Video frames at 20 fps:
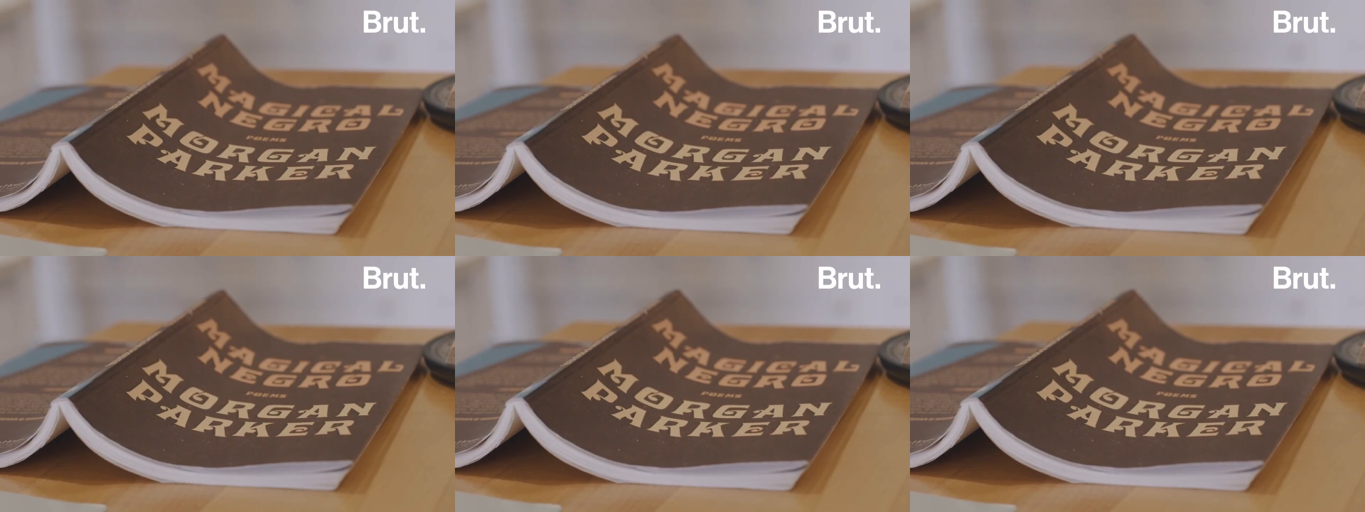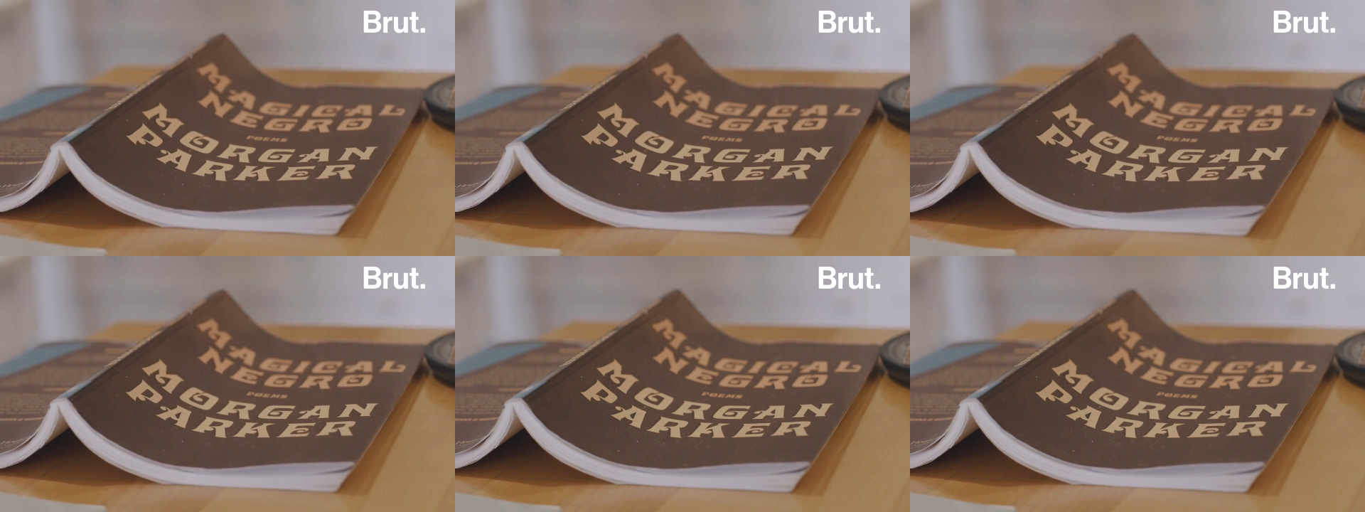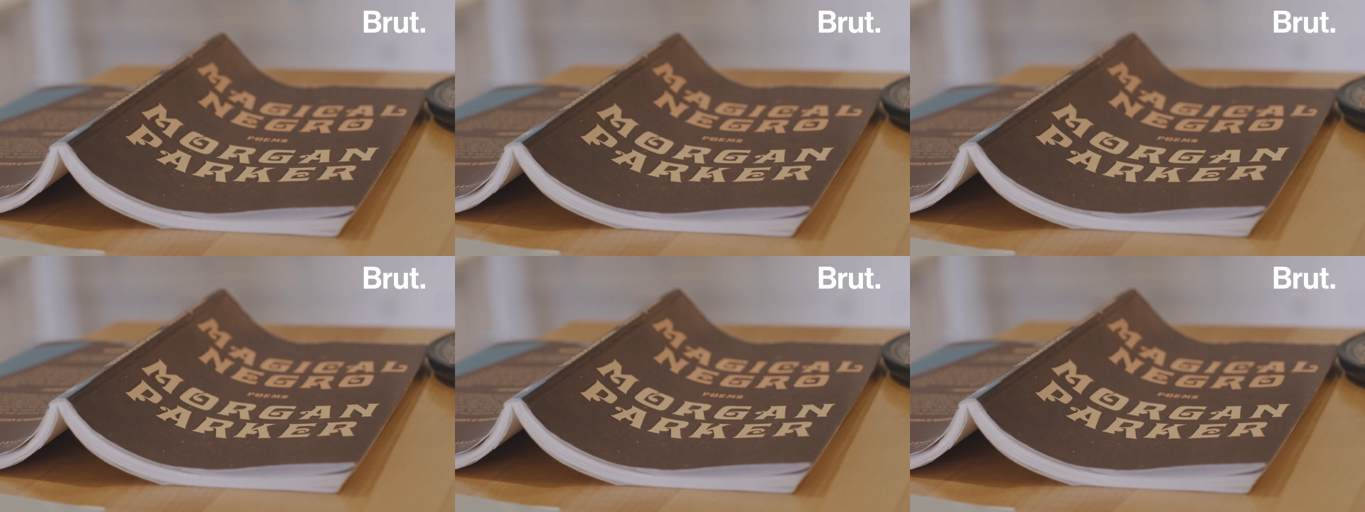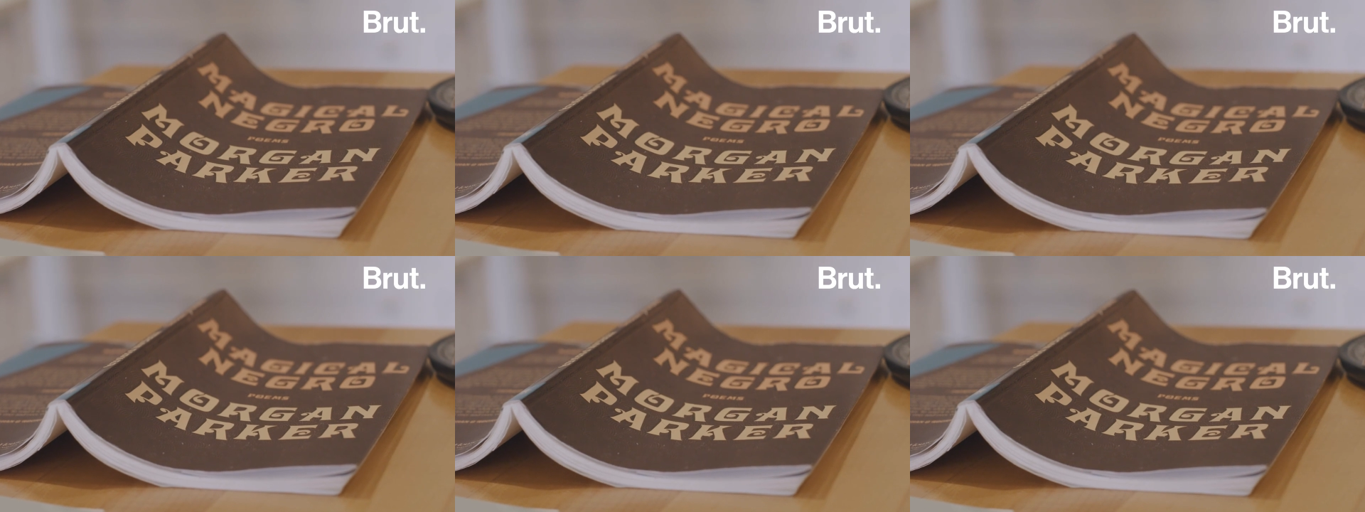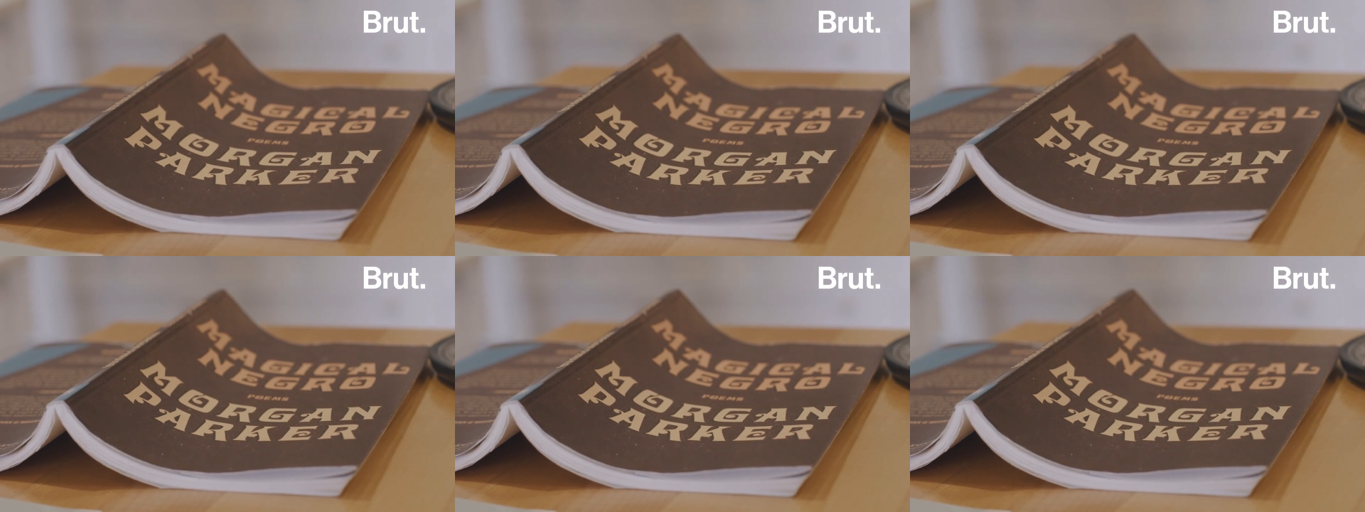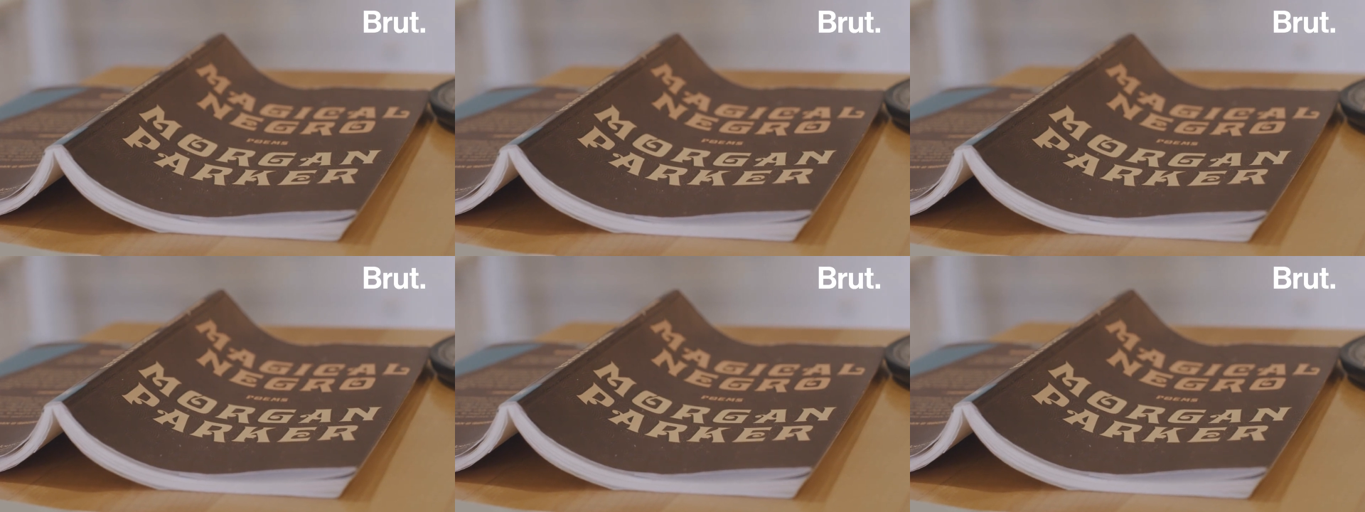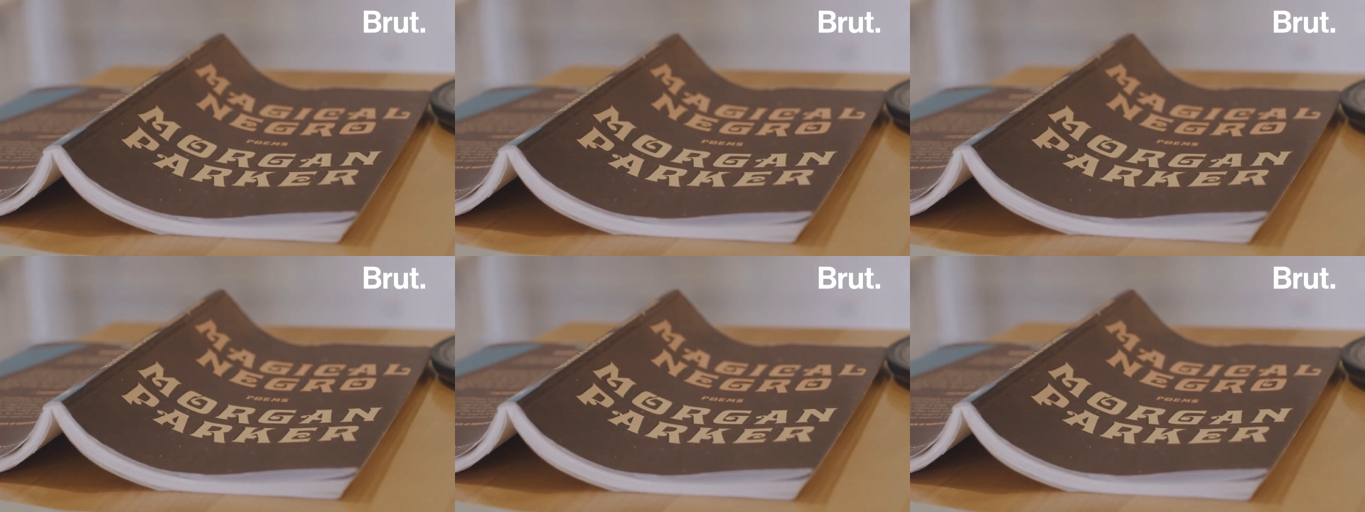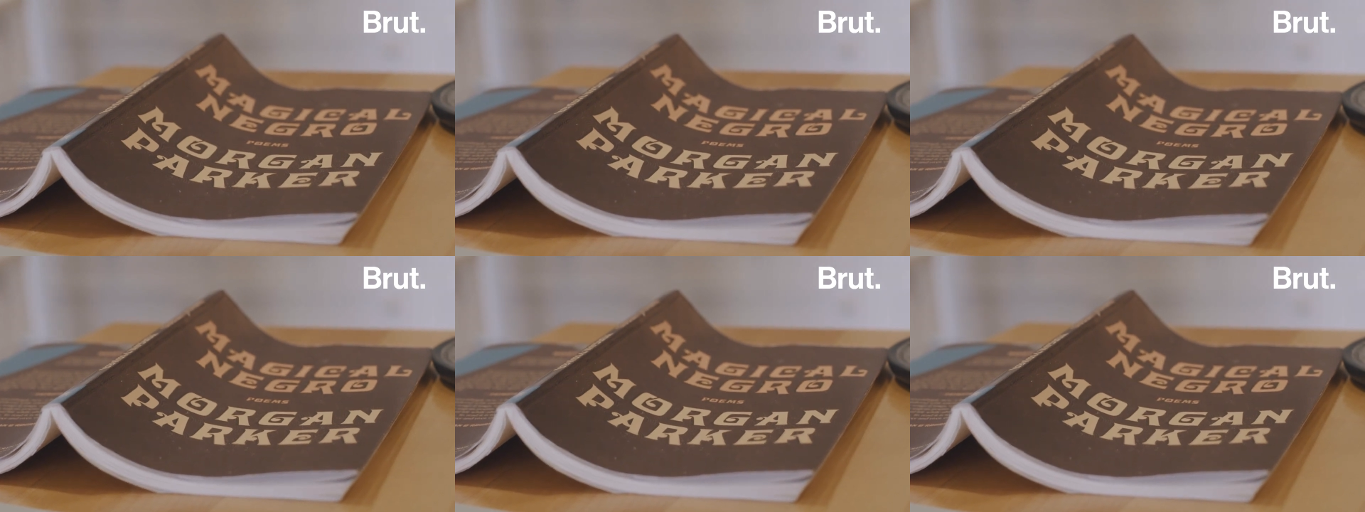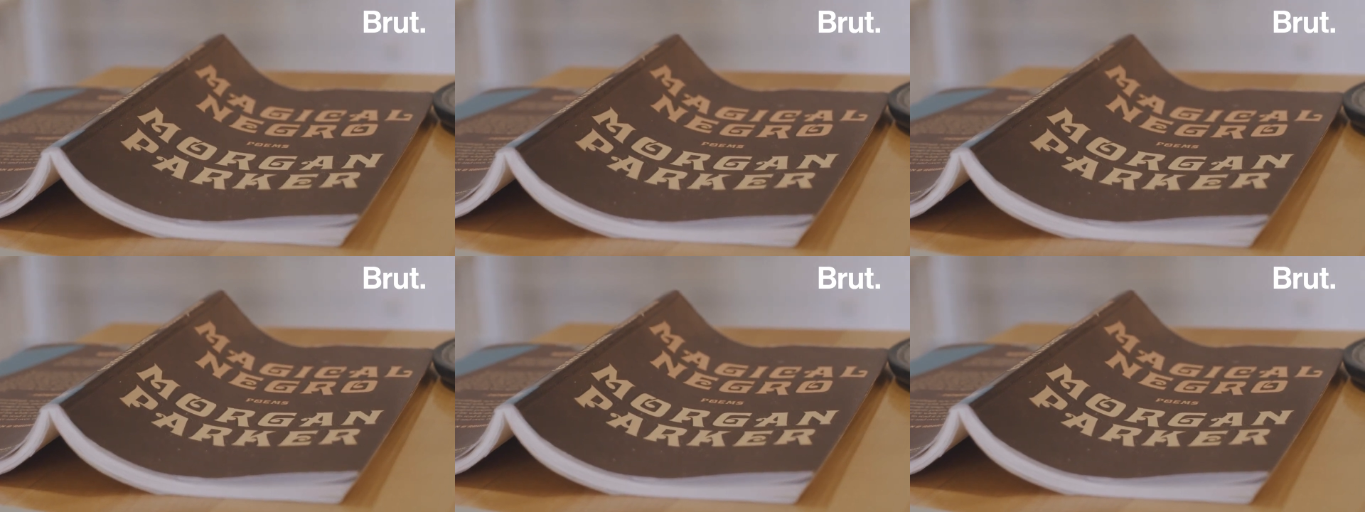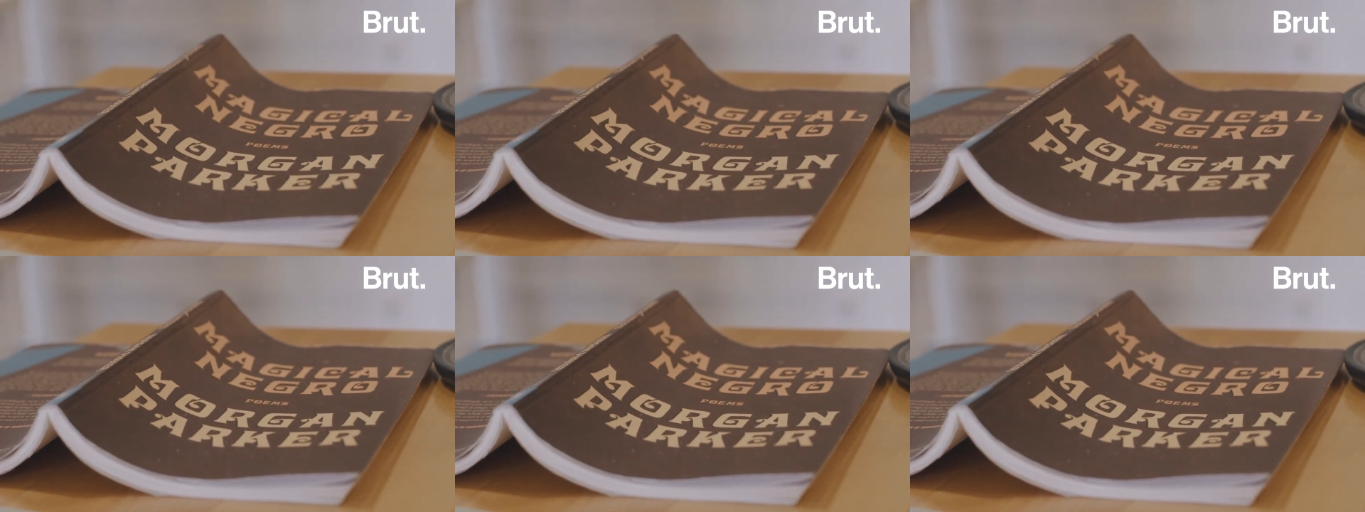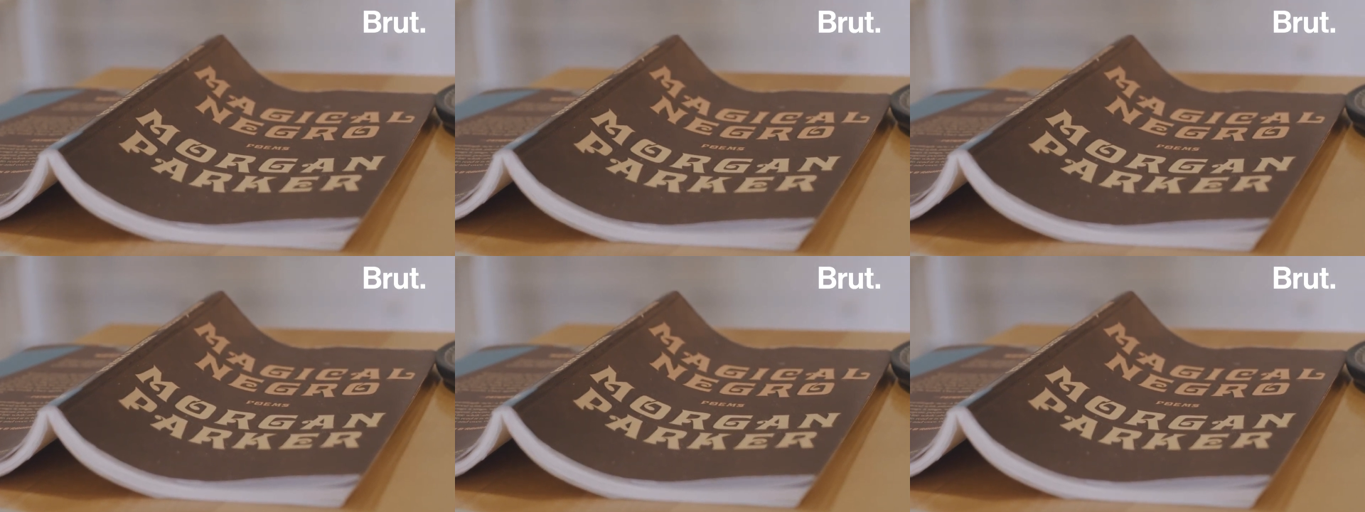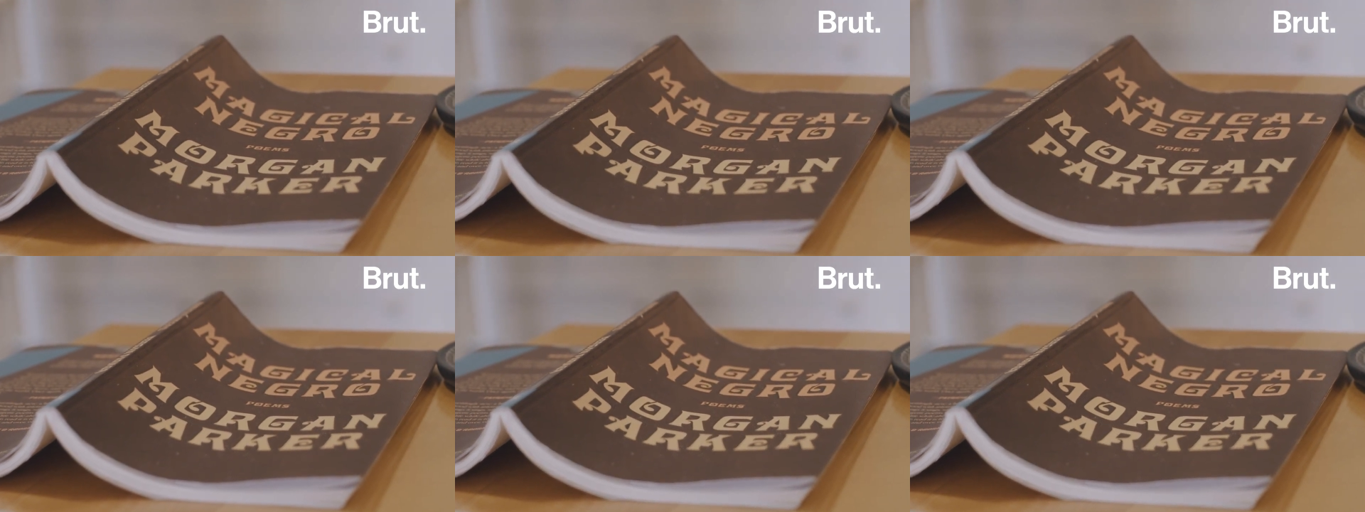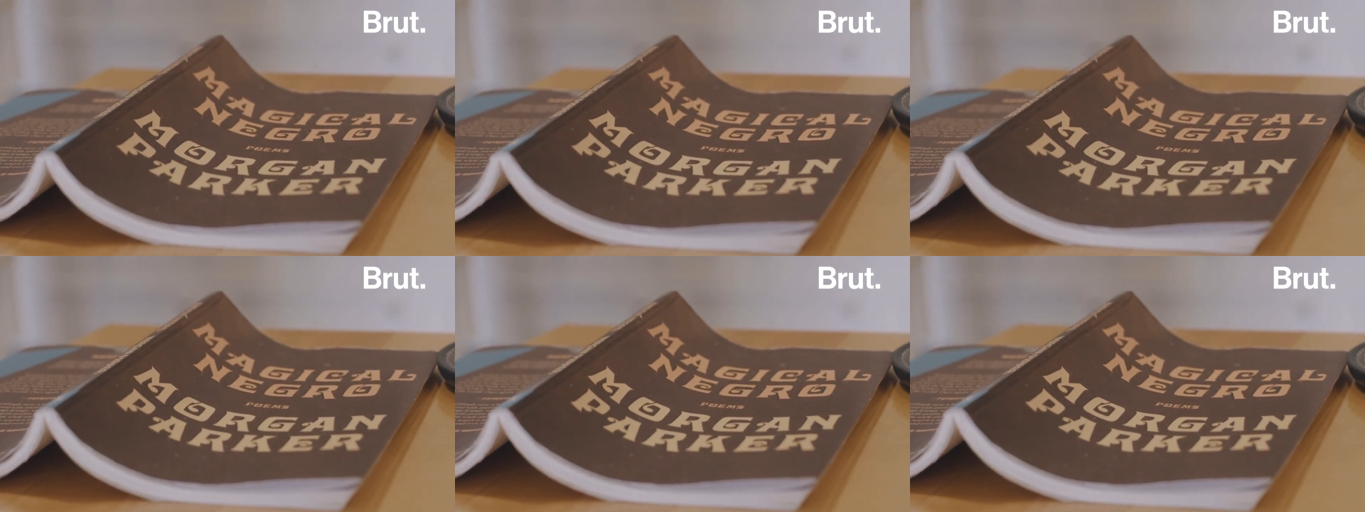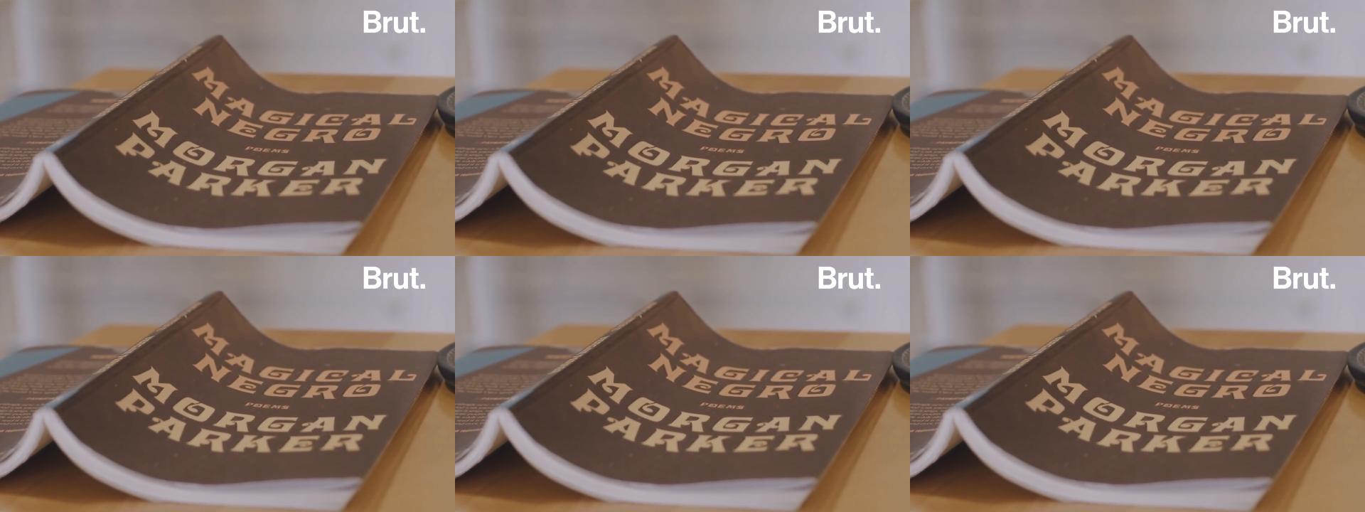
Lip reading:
[unreadable: no face in view]